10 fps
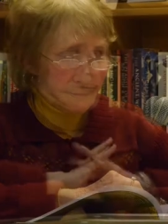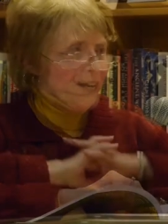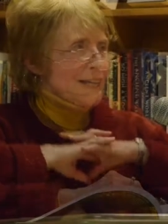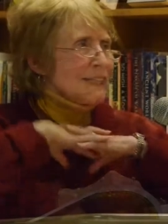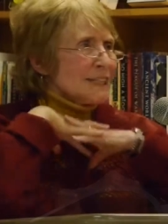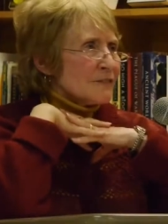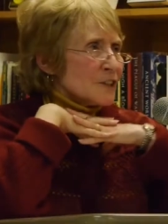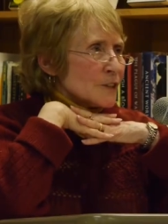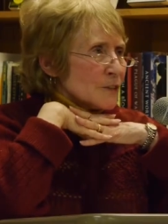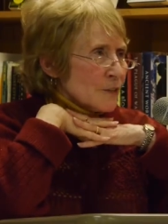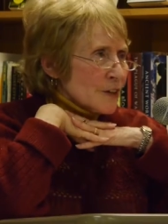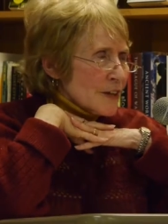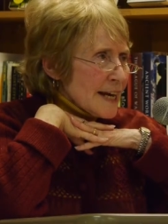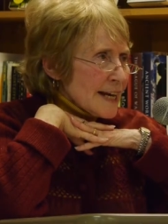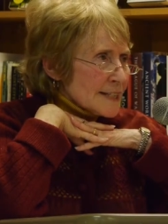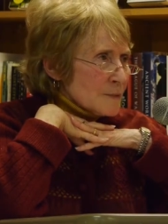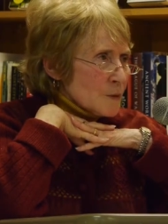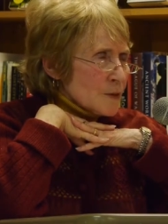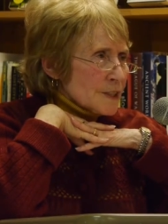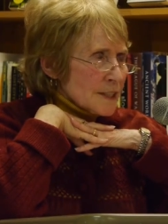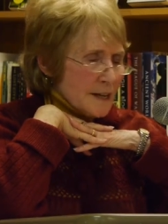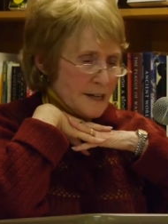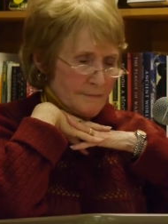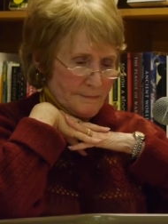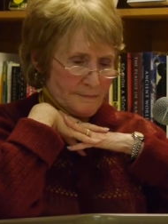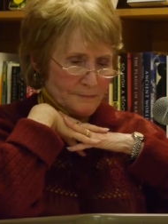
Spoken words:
An interviewer asked me one time,